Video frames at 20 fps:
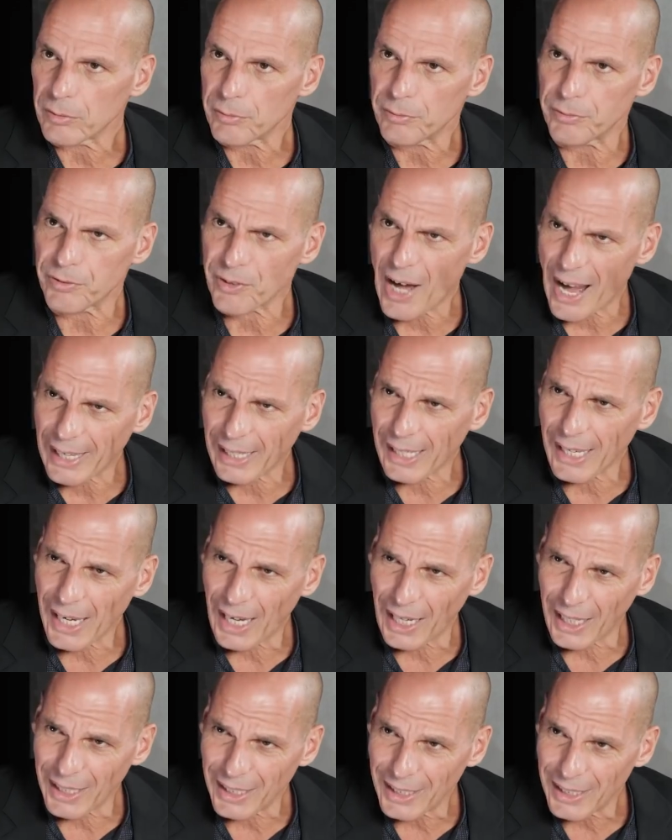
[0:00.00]

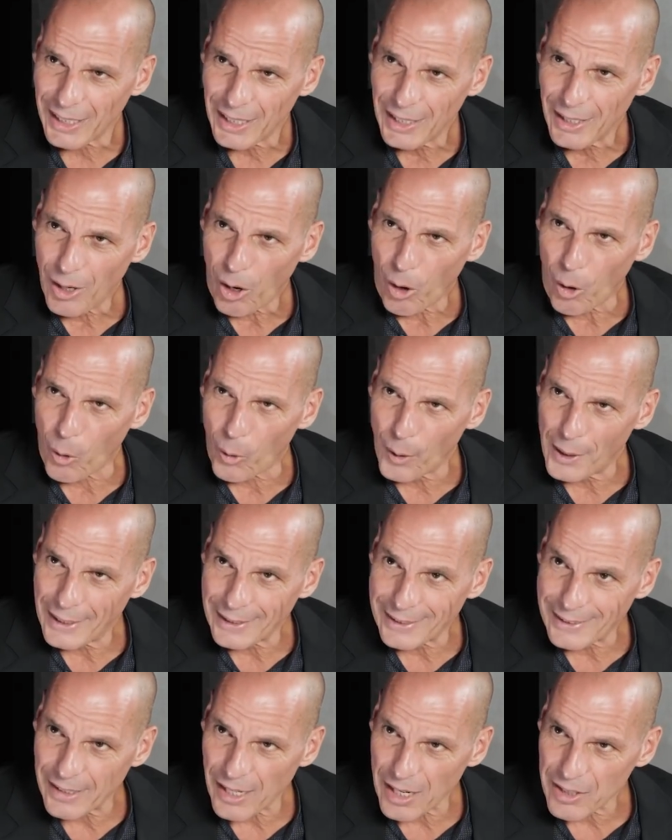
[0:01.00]
fracking, oil
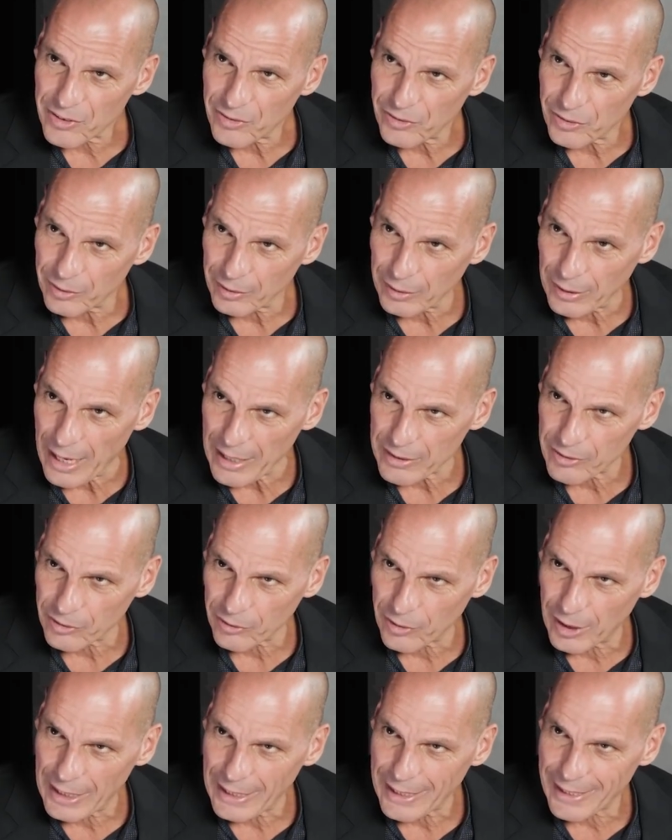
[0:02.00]
and gas
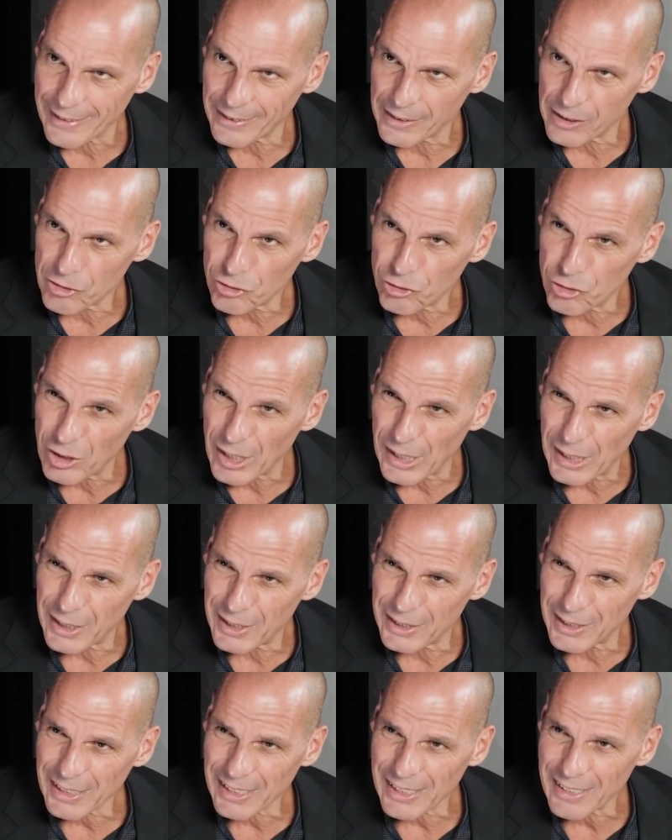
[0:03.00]
drilling in the
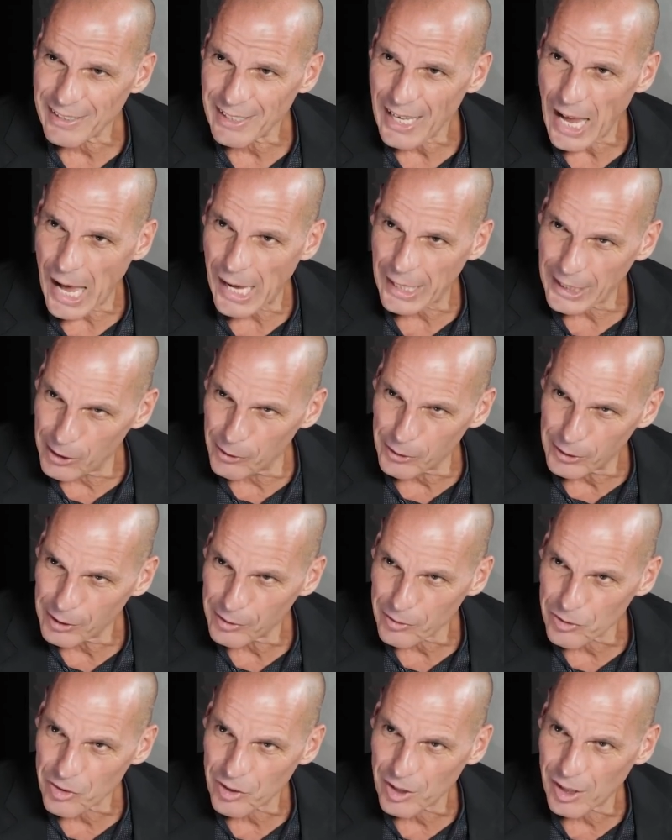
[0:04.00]
Aegean, in the
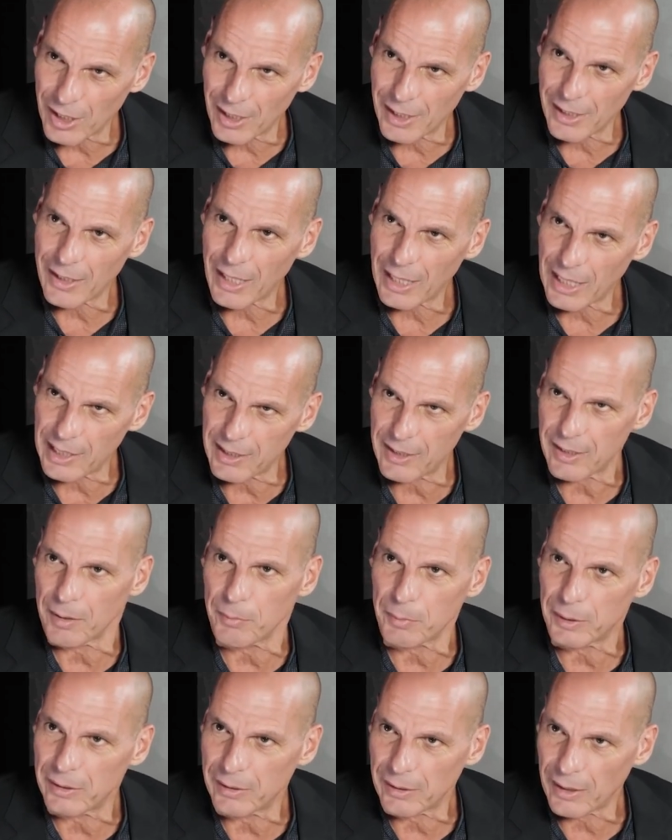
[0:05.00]
Ionian Sea, in the
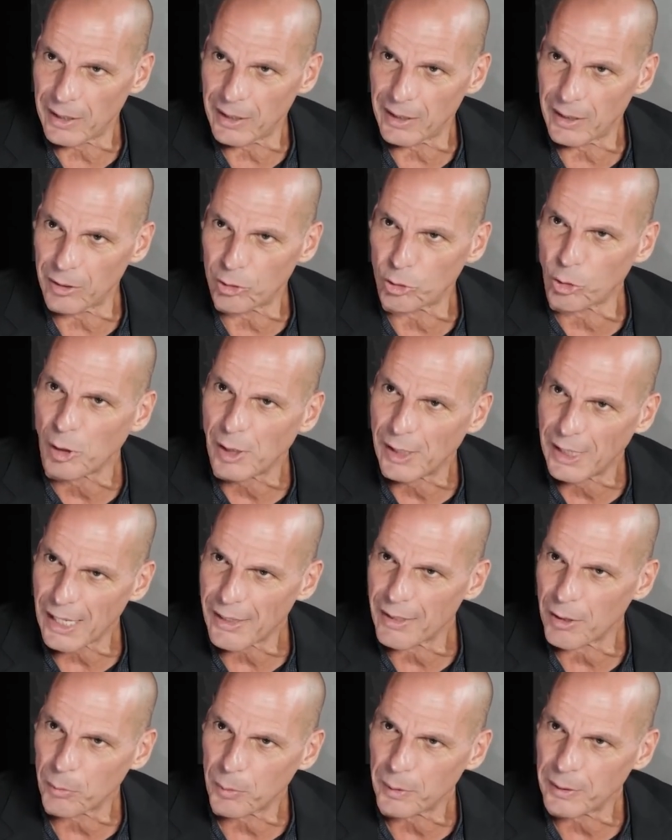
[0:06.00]
Eastern Mediterranean,
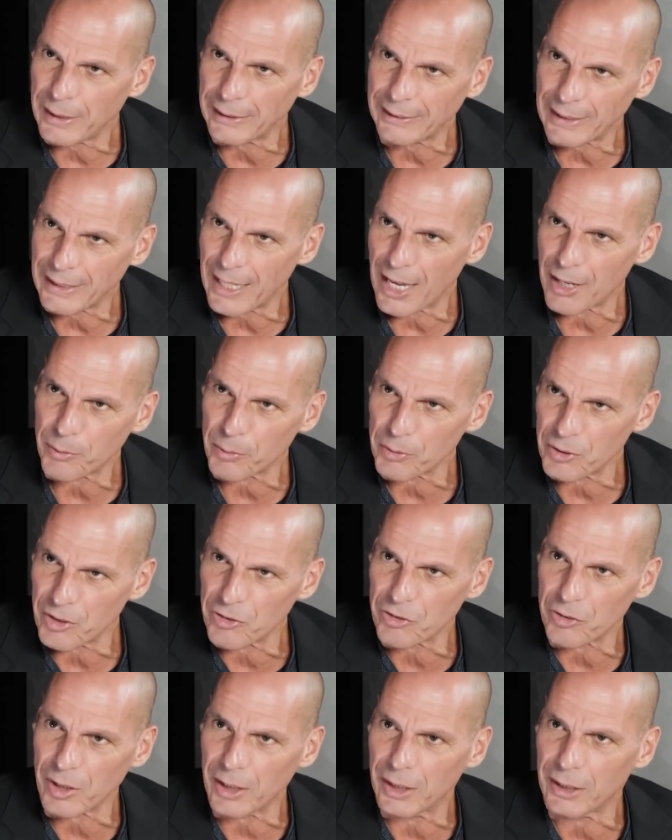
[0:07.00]
together with Netanyahu's
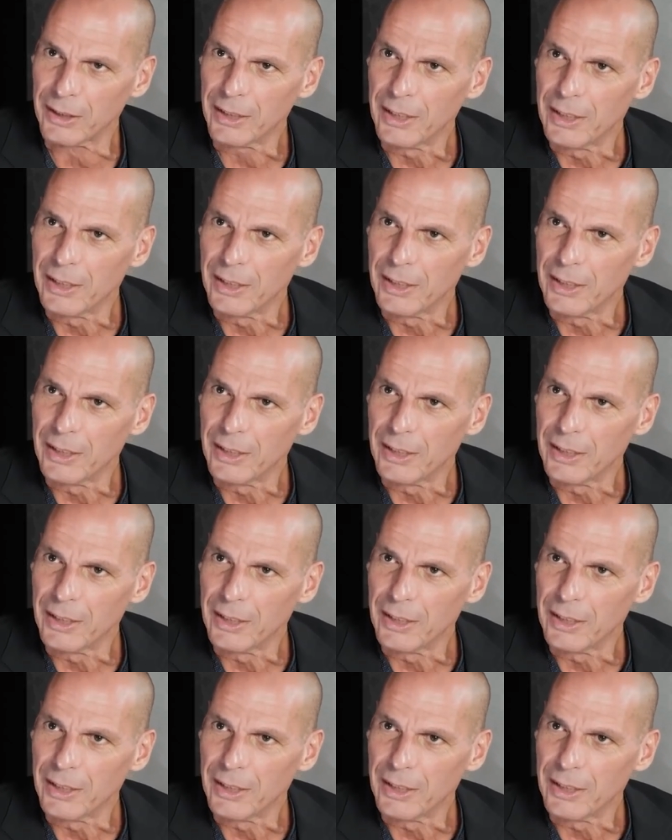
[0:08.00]
Israel,